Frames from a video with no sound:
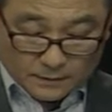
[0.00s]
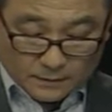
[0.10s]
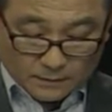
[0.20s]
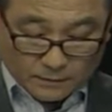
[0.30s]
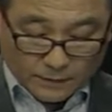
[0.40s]

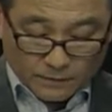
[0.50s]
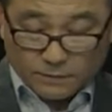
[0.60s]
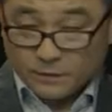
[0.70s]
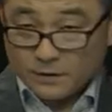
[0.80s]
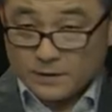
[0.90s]
the very
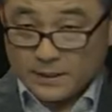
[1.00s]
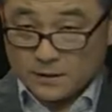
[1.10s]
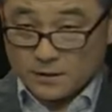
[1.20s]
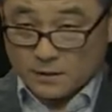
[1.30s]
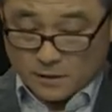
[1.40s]
first
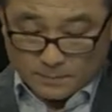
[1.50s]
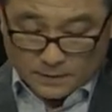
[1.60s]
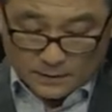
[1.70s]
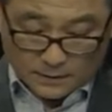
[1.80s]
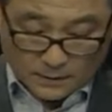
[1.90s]

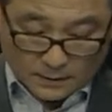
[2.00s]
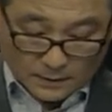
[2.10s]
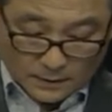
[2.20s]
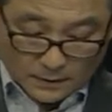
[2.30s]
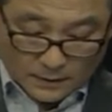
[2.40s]
excerpt
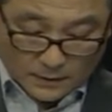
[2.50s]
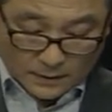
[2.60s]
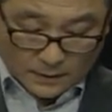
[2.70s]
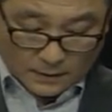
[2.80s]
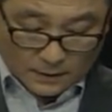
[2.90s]

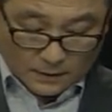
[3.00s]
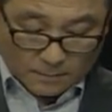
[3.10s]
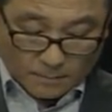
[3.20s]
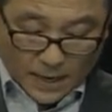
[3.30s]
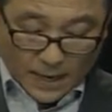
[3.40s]

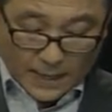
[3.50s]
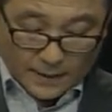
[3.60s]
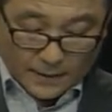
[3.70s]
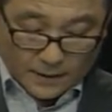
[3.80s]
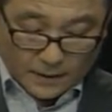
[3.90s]

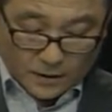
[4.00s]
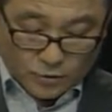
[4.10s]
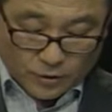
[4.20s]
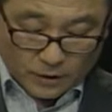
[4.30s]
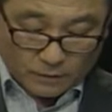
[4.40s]
by
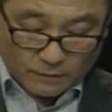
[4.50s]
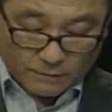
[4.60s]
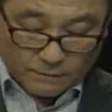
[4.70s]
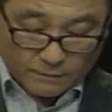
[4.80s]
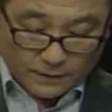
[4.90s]
Shogoloff
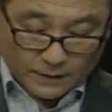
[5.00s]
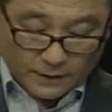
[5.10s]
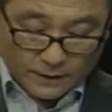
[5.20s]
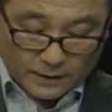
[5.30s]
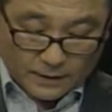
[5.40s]

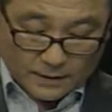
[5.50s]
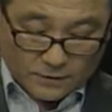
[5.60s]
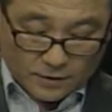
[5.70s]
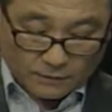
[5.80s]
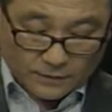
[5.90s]
and
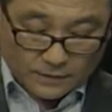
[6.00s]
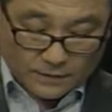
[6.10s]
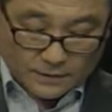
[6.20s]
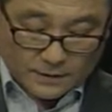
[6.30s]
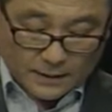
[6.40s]

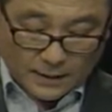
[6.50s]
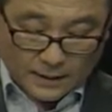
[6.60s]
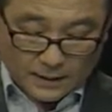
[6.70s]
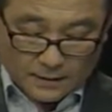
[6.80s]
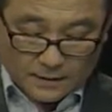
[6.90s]
Jefferson
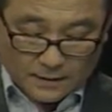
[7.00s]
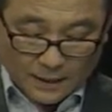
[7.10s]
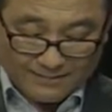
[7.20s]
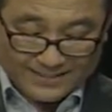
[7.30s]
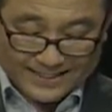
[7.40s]
and
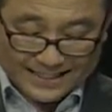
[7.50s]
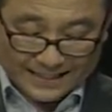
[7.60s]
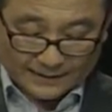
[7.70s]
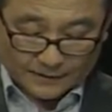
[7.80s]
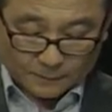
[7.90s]
Harvey
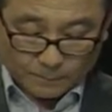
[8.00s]
Sachs,